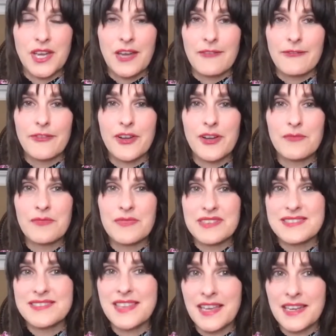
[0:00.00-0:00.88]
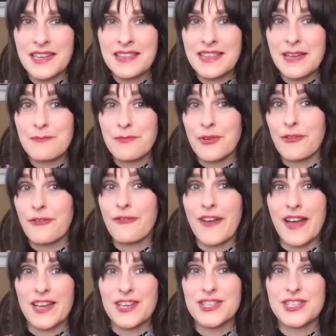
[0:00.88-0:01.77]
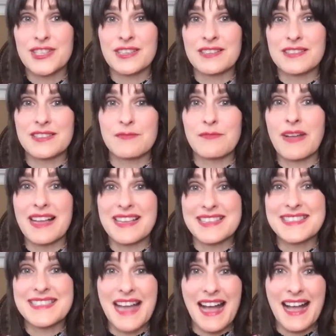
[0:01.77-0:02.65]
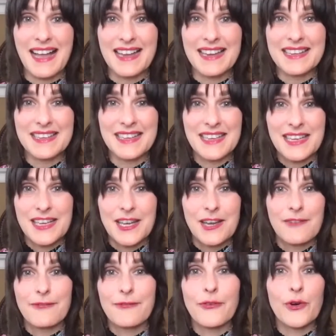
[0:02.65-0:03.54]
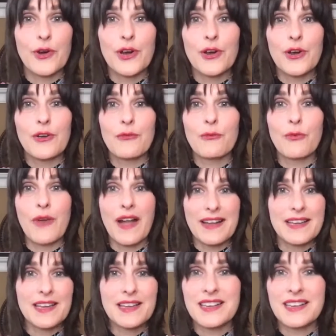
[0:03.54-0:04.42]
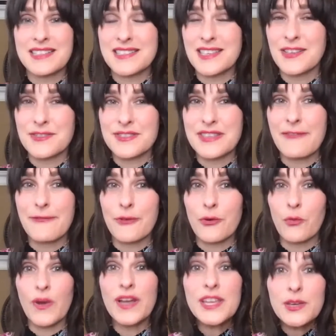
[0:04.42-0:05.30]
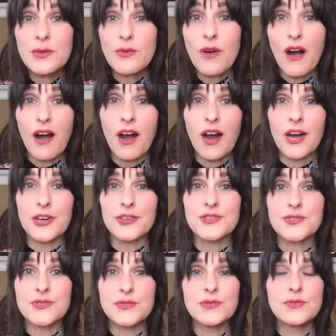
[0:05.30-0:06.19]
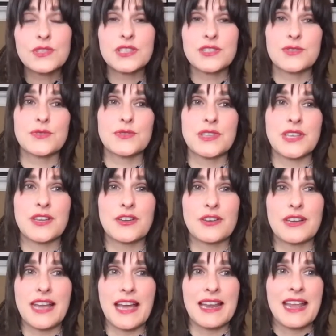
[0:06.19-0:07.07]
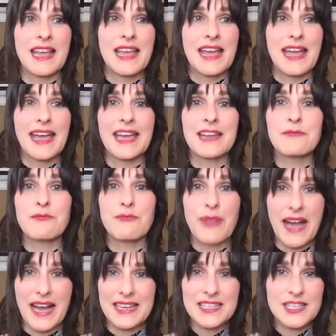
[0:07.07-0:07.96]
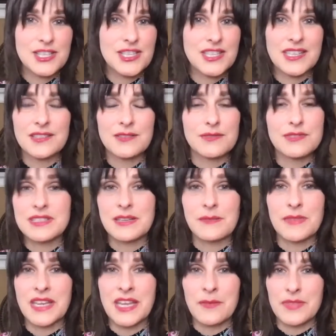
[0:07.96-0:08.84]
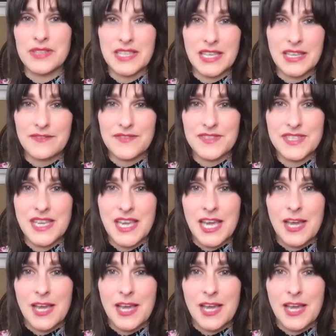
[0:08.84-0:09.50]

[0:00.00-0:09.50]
from setting that perfectionism aside, for recognizing yourself for what you are truly good at, and banishing those limiting beliefs,